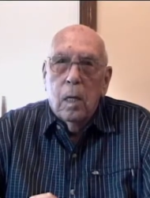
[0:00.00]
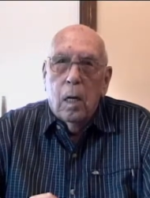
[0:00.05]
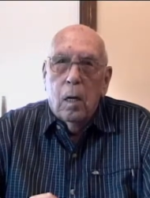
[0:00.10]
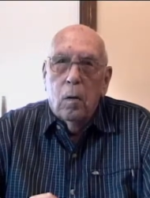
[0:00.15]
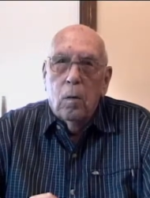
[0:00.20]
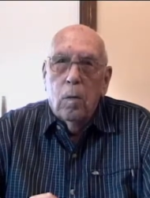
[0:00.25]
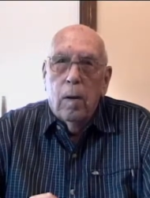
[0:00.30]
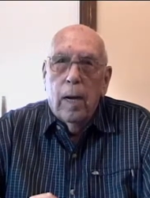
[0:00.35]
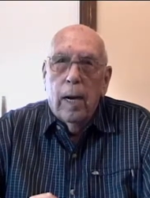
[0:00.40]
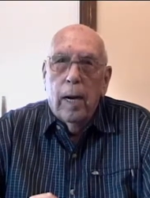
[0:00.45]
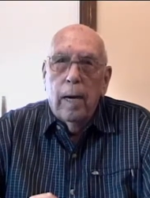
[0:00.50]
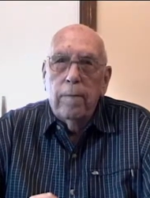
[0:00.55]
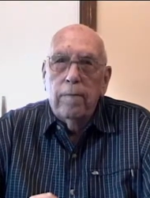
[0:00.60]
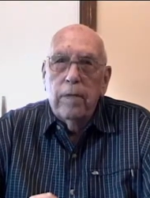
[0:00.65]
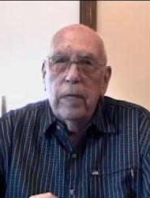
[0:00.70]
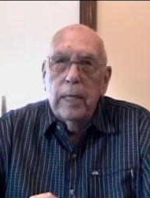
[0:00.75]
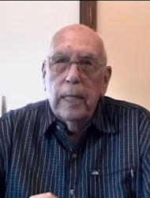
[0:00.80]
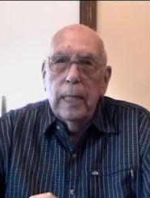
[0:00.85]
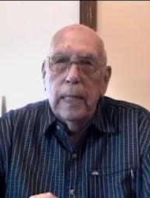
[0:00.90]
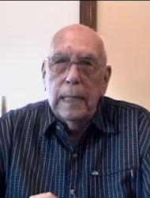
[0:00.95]
arrived
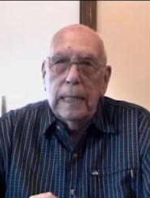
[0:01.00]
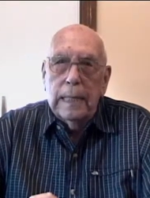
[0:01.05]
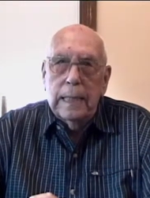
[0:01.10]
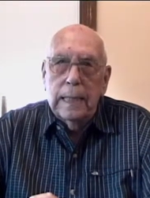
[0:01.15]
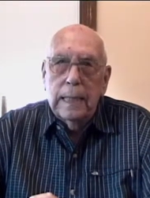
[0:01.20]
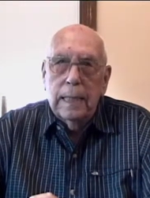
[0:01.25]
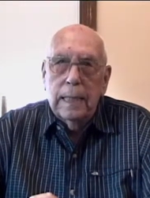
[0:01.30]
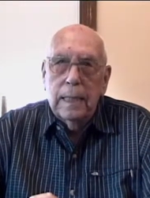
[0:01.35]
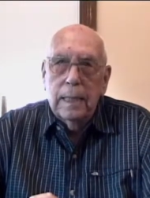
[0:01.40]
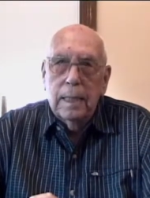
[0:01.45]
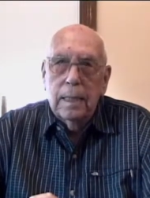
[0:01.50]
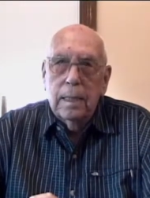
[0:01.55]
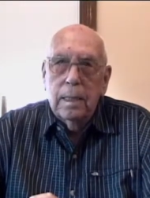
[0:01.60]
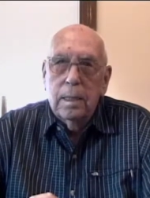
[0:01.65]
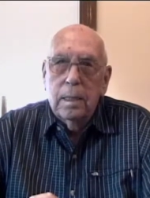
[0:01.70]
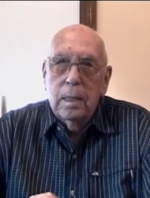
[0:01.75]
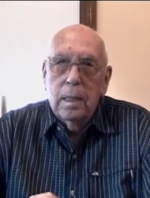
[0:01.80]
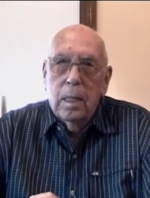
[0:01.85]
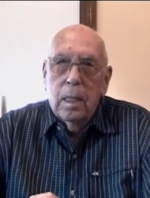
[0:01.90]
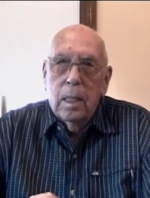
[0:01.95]
there,
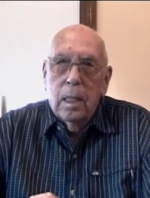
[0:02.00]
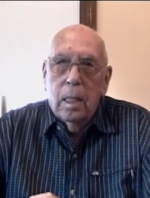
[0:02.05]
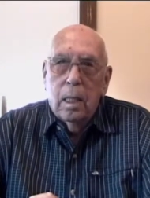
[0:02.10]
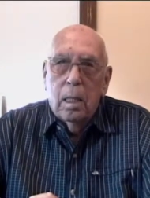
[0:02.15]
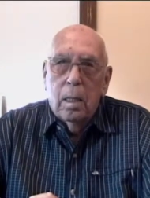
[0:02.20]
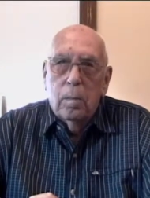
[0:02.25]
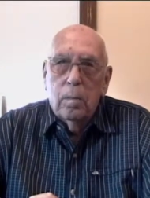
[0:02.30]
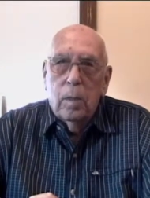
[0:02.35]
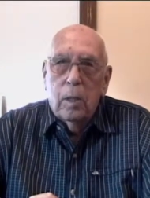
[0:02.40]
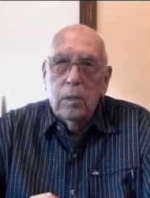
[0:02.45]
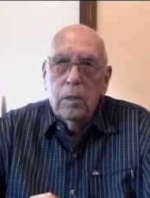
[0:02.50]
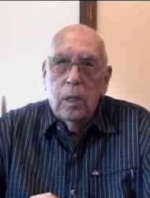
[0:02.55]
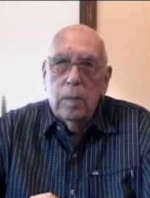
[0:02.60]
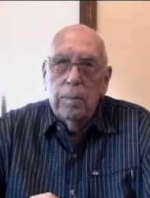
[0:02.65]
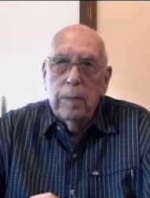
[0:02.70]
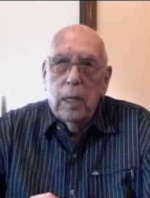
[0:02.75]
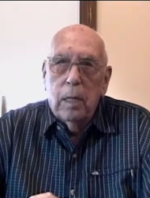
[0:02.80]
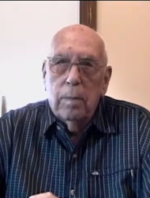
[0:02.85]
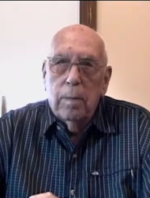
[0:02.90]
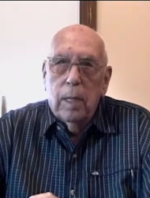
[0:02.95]
must have
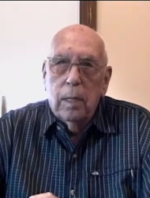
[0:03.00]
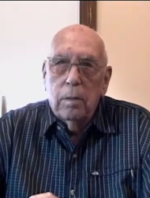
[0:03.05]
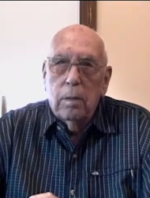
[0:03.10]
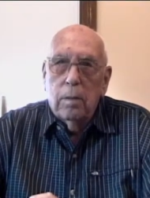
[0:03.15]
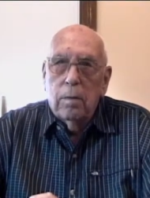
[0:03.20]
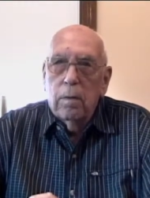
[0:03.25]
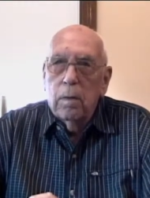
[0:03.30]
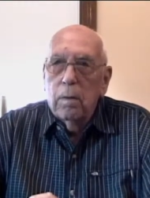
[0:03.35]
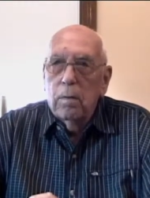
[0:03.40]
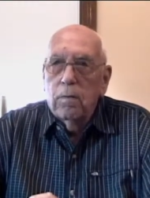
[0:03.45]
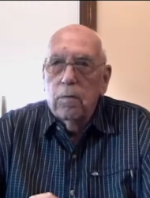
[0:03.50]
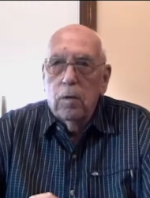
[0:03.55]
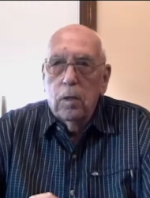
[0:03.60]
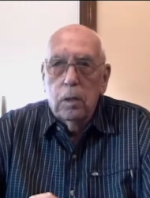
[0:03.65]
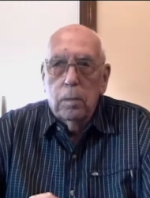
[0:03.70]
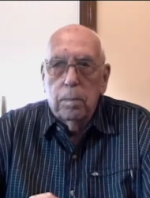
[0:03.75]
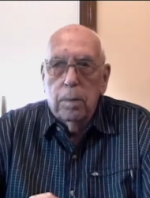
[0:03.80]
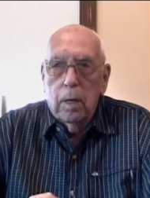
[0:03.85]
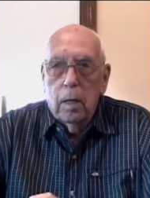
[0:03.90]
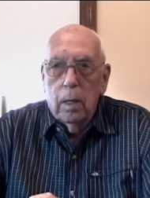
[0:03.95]
been about the
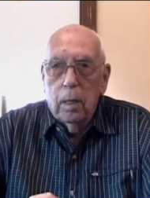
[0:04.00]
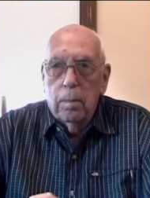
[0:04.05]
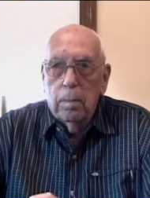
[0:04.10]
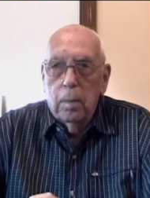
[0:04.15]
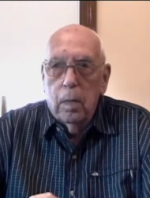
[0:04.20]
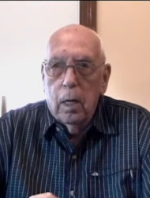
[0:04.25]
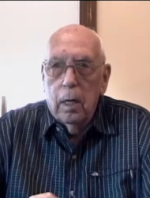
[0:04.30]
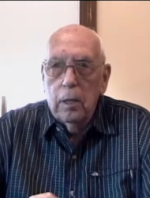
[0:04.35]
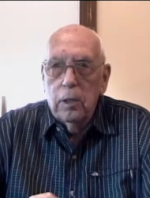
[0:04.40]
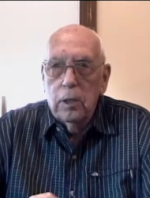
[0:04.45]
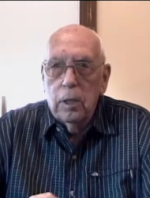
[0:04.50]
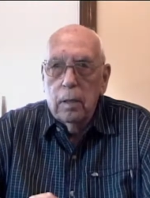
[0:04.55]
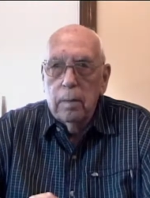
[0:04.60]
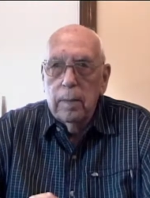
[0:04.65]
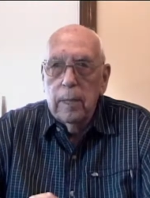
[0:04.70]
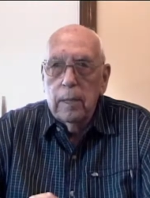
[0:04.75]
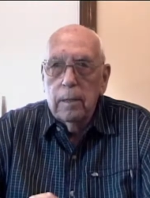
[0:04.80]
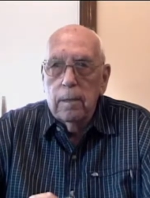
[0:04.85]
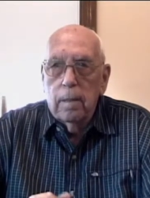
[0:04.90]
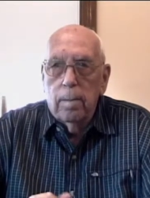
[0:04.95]
first part of March.
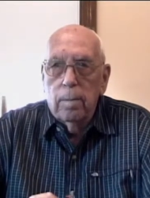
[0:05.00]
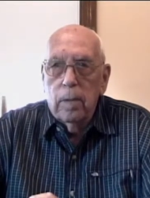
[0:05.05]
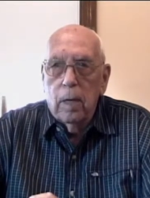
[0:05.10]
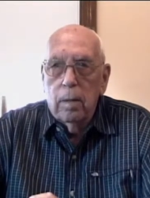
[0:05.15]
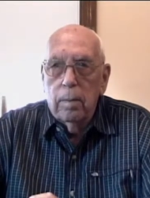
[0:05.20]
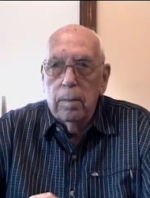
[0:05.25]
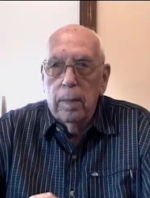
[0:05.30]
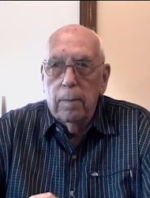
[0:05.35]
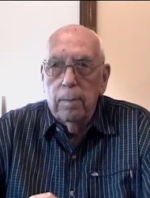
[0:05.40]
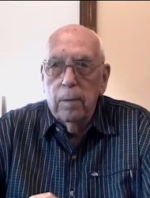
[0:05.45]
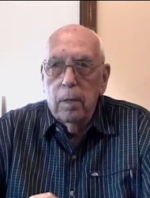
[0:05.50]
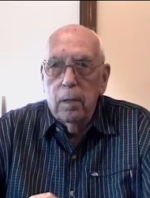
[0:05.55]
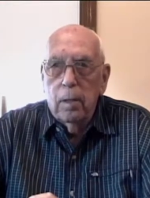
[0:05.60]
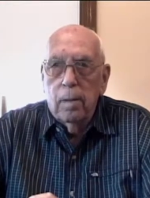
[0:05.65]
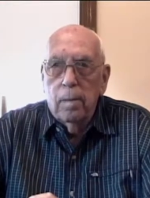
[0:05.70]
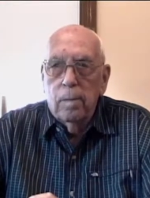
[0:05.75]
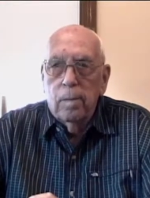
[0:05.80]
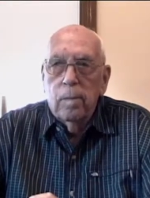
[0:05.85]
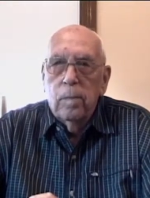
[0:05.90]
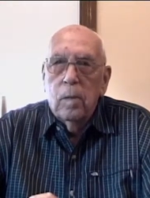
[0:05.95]
I
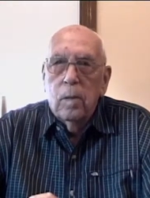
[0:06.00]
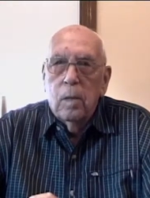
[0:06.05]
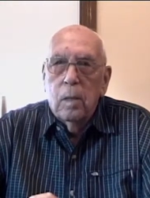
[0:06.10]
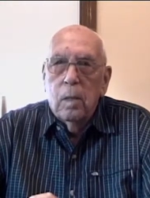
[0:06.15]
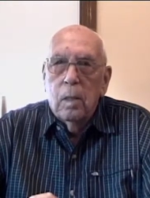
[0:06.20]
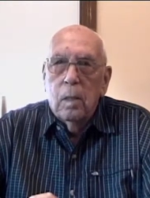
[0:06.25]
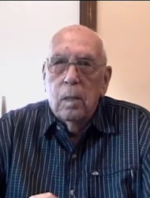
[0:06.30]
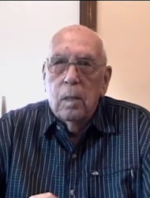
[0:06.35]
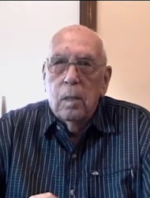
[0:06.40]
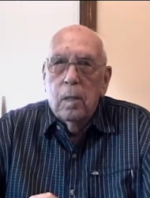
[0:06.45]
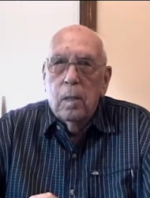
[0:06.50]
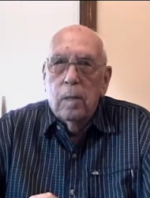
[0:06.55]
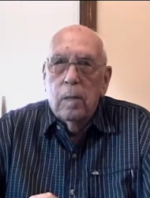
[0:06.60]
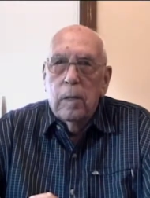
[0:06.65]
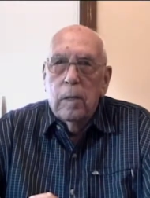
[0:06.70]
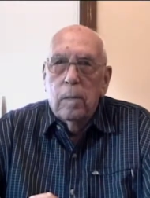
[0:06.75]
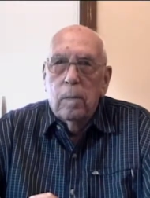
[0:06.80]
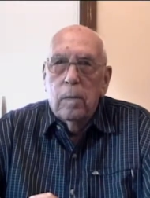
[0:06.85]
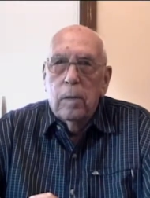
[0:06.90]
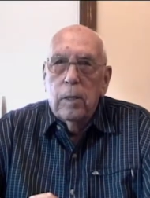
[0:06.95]
remember
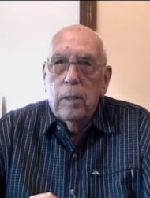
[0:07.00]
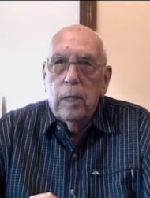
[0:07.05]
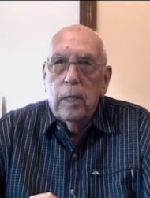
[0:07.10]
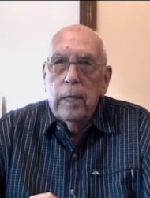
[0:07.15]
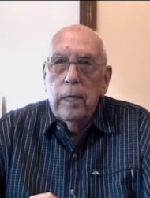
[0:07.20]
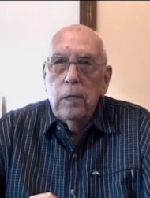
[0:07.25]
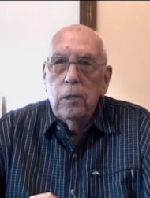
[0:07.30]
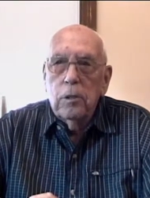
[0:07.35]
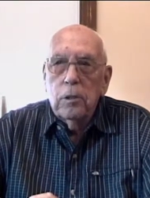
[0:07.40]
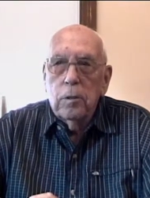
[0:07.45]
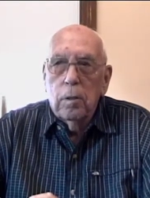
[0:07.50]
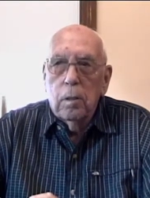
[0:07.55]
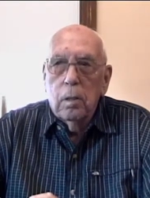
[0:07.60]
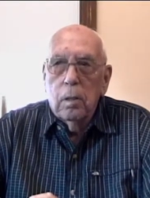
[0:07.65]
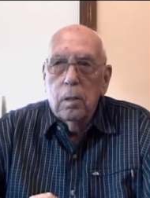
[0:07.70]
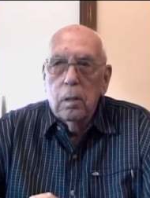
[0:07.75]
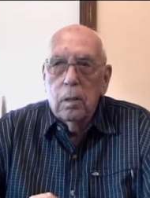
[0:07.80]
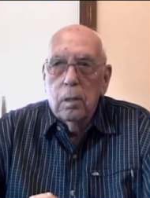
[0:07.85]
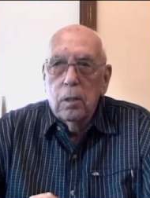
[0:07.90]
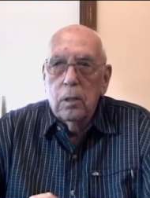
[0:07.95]

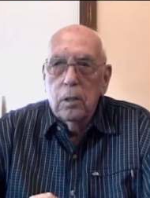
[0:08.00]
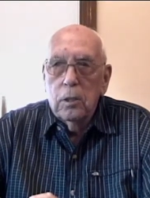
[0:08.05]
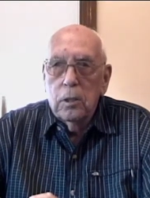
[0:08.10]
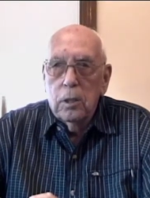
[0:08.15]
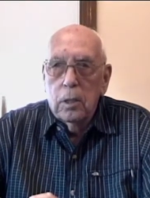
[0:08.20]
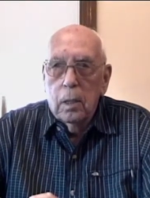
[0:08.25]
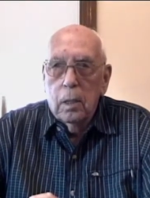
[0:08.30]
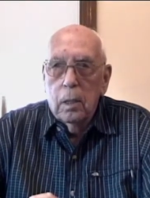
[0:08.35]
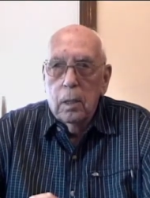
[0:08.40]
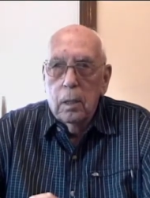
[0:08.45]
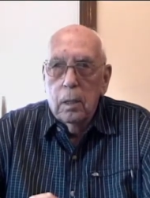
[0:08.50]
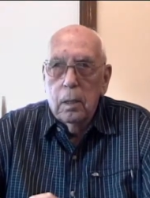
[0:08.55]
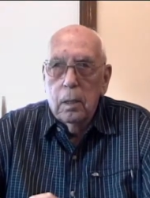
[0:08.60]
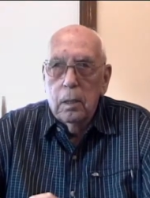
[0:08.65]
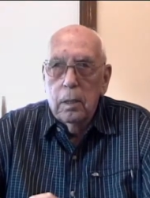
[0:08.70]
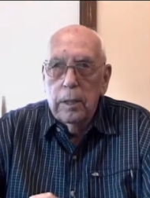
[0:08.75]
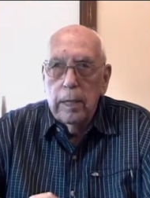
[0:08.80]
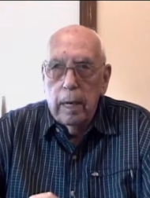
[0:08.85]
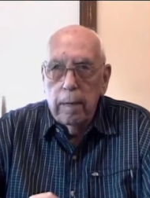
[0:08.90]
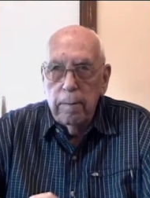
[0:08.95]
Easter,
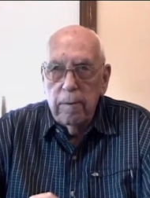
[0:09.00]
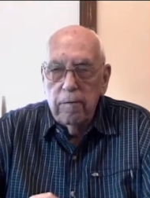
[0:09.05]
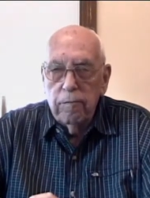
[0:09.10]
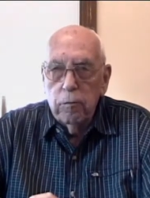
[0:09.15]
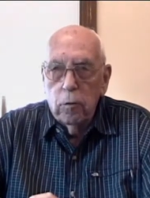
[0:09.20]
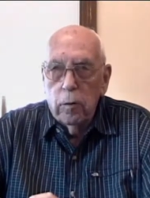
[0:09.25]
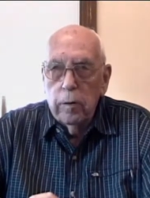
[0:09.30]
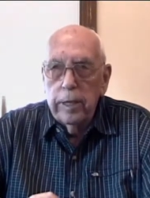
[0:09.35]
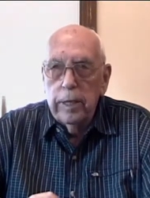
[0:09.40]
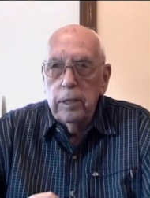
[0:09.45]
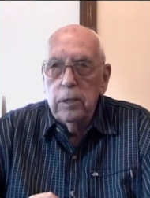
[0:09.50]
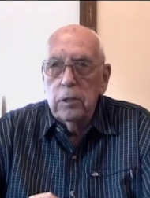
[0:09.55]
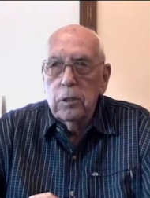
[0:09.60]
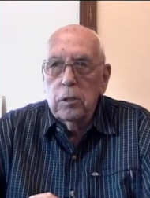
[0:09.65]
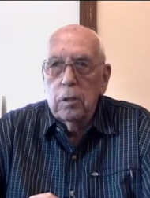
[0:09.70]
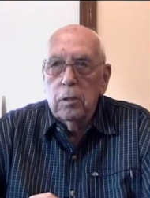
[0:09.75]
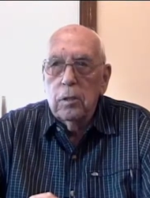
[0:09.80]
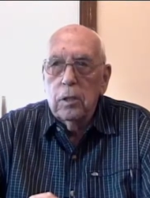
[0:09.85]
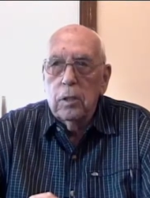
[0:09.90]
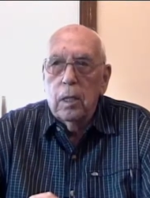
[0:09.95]
day before
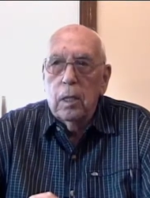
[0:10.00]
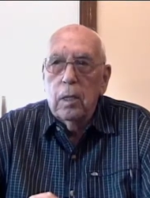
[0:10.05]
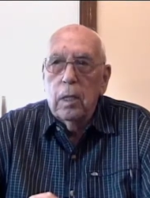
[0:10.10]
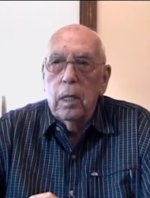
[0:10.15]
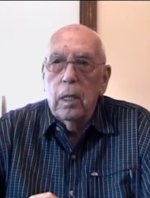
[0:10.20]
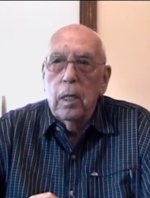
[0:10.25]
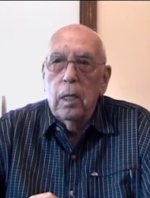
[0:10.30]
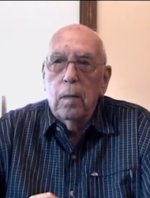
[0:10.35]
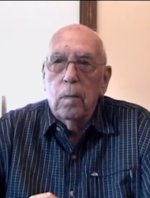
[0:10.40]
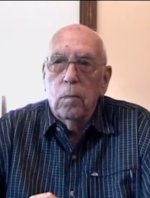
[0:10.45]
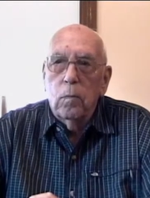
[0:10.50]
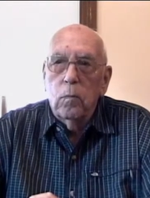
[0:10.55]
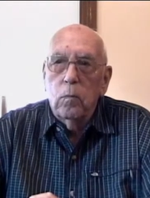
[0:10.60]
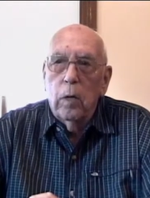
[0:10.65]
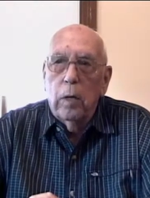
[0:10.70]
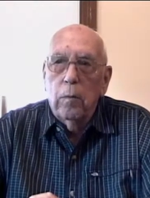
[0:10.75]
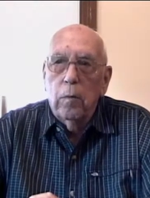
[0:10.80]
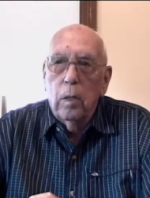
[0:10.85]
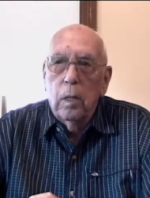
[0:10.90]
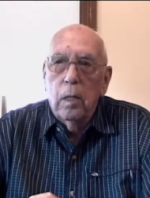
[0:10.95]
Easter Sunday,
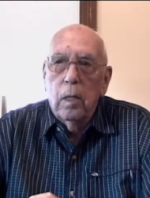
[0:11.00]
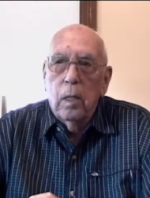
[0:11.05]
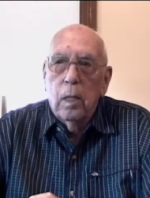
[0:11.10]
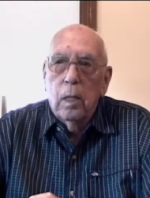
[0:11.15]
we were